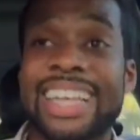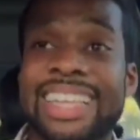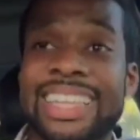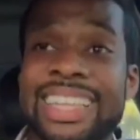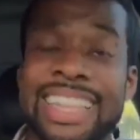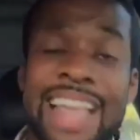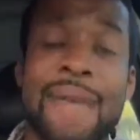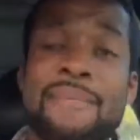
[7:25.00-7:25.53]

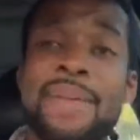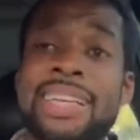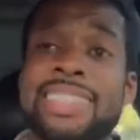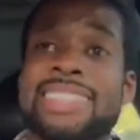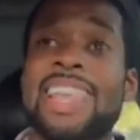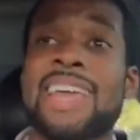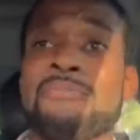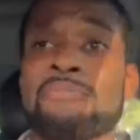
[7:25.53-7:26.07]
then that
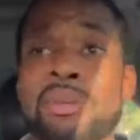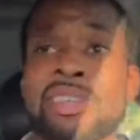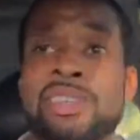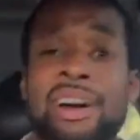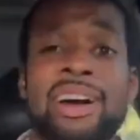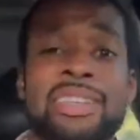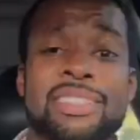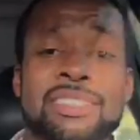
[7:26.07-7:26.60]
makes life pretty
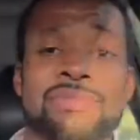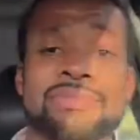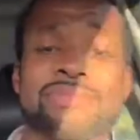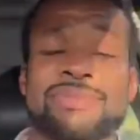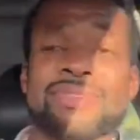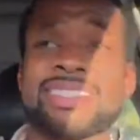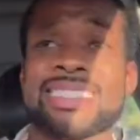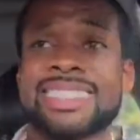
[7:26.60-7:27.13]
awesome.
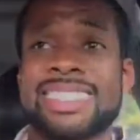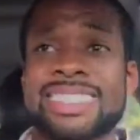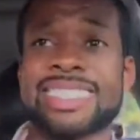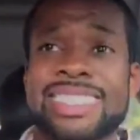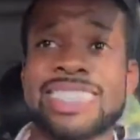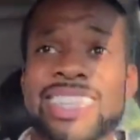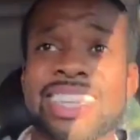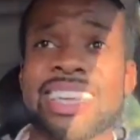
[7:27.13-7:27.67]

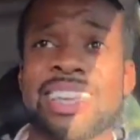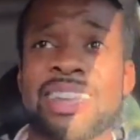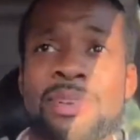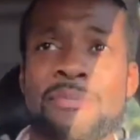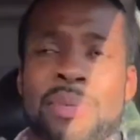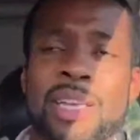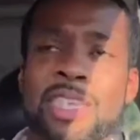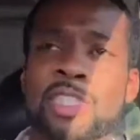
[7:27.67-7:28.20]

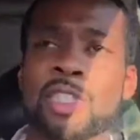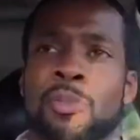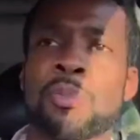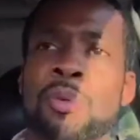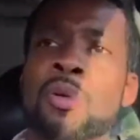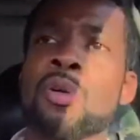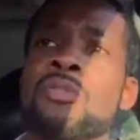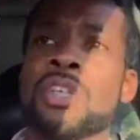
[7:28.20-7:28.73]
Because you're
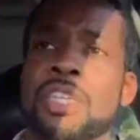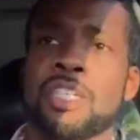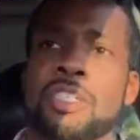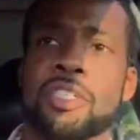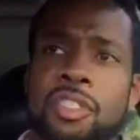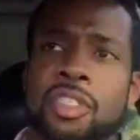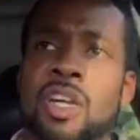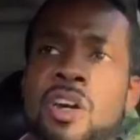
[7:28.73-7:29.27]
proving
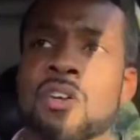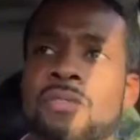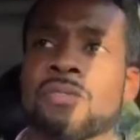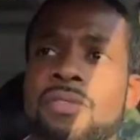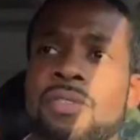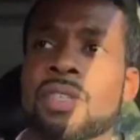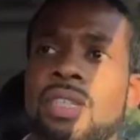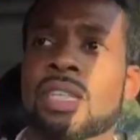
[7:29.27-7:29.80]
yourself
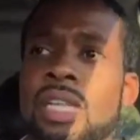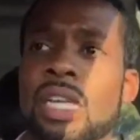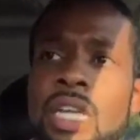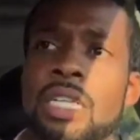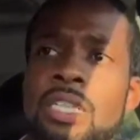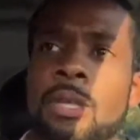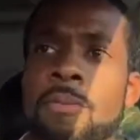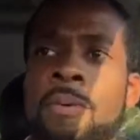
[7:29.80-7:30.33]

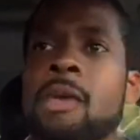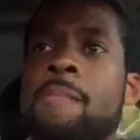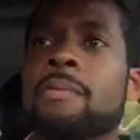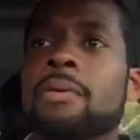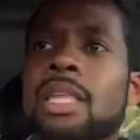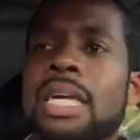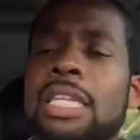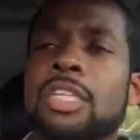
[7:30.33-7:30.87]
to
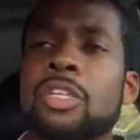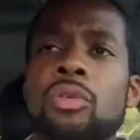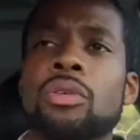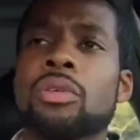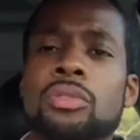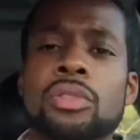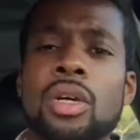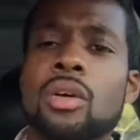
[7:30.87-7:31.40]
people that you
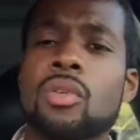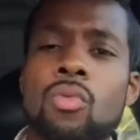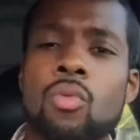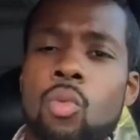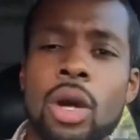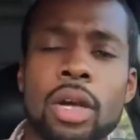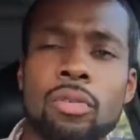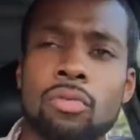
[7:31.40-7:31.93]
don't know
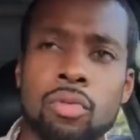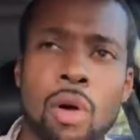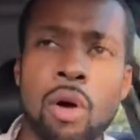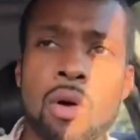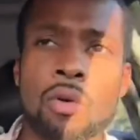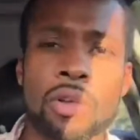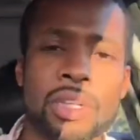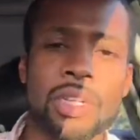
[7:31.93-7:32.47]
what
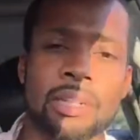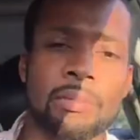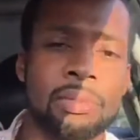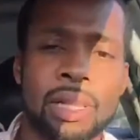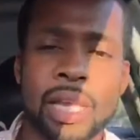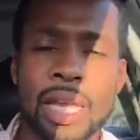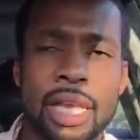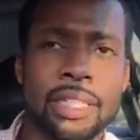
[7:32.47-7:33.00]
role they're going to
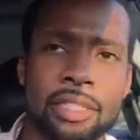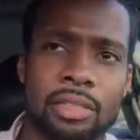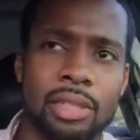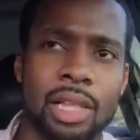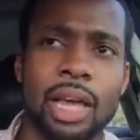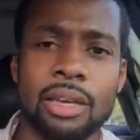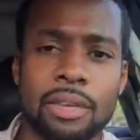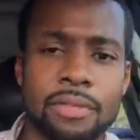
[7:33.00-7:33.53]
play in your
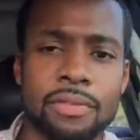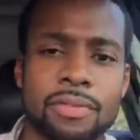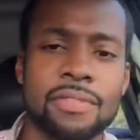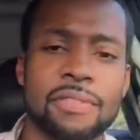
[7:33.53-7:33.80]
life.